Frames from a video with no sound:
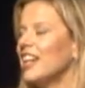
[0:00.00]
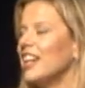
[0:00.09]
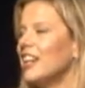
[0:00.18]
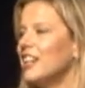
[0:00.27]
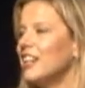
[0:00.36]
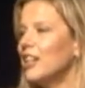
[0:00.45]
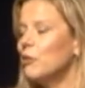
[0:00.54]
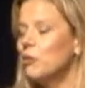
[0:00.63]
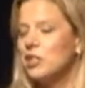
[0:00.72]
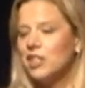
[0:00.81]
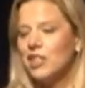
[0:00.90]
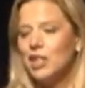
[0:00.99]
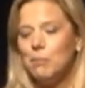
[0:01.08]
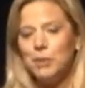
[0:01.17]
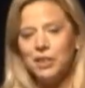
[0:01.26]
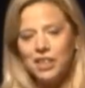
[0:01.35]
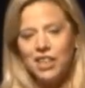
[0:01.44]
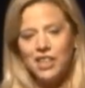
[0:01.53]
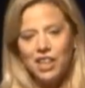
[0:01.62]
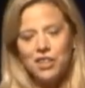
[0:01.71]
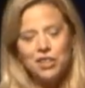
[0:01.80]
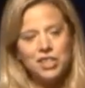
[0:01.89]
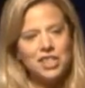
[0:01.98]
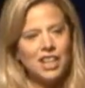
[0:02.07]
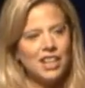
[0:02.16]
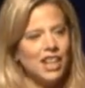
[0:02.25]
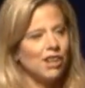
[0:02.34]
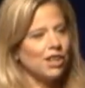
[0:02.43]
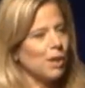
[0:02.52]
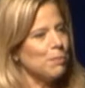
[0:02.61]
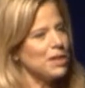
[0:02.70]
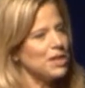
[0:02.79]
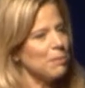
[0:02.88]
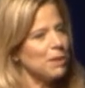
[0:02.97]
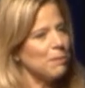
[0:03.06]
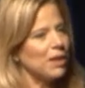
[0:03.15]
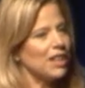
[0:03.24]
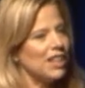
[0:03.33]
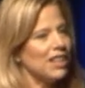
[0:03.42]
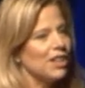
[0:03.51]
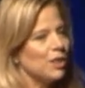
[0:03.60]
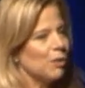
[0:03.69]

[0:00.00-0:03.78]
and it was the ability to understand how companies made money,